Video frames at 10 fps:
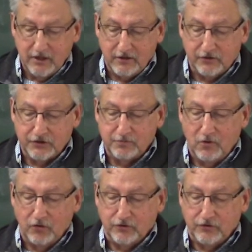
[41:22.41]
"You don't
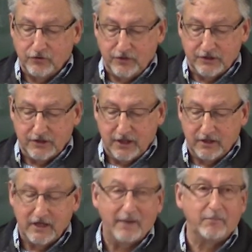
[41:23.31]
smoke, do you?" he said.
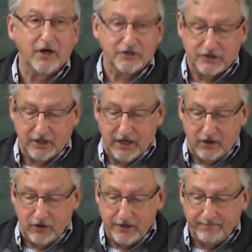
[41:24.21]
"Not much," said Harry.